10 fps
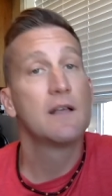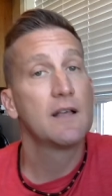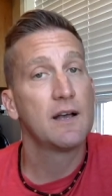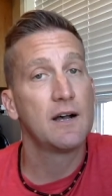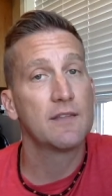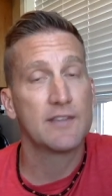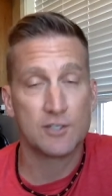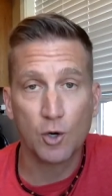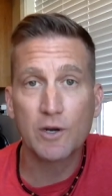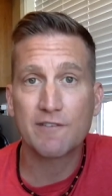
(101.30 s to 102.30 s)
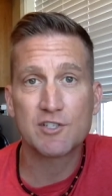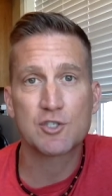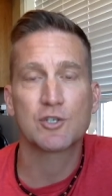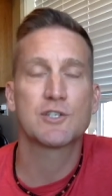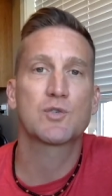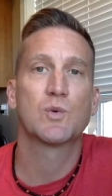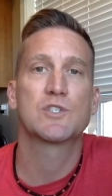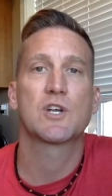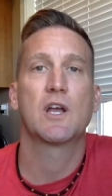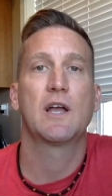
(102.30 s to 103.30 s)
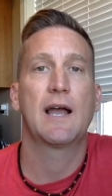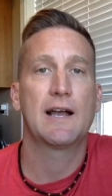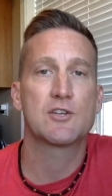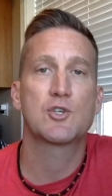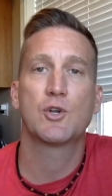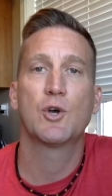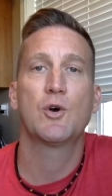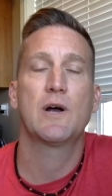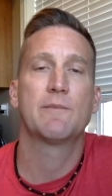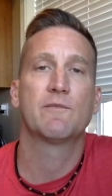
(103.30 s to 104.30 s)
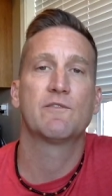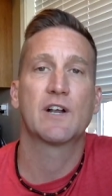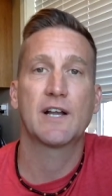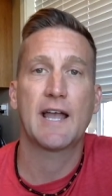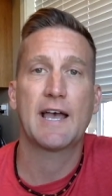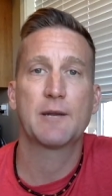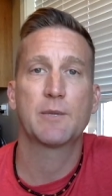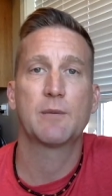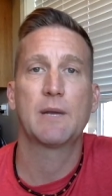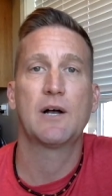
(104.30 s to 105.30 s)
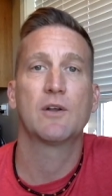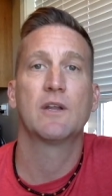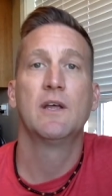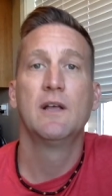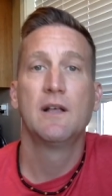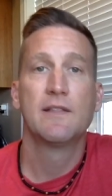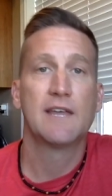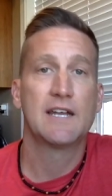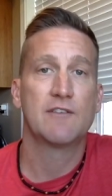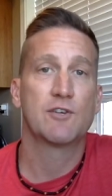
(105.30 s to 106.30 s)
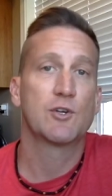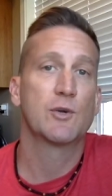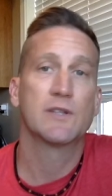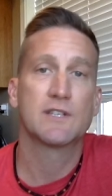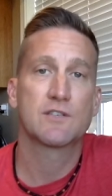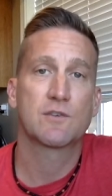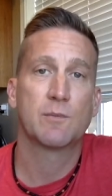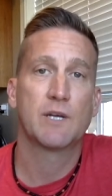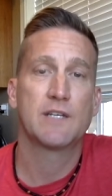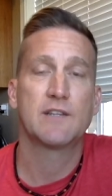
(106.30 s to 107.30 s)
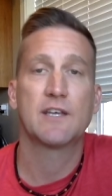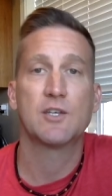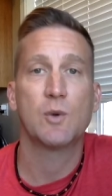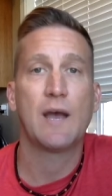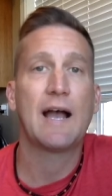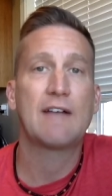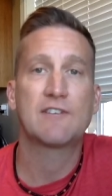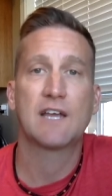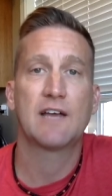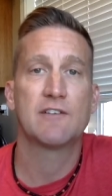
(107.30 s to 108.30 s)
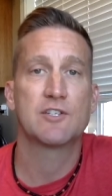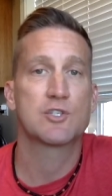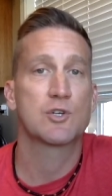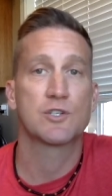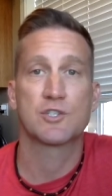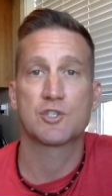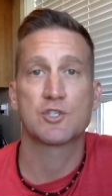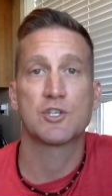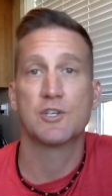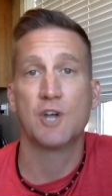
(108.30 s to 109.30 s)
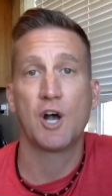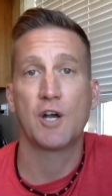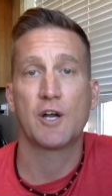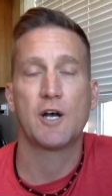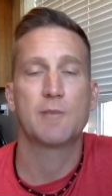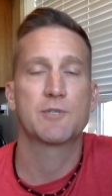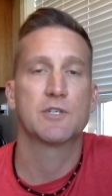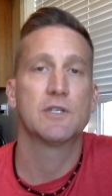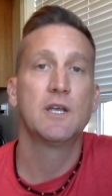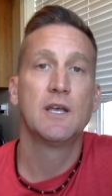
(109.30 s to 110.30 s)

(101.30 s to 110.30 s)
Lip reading: they don't have insurance, which, as you know, I'm very adamant about that if you're doing this for money, that you have to have insurance. It's just a non-option.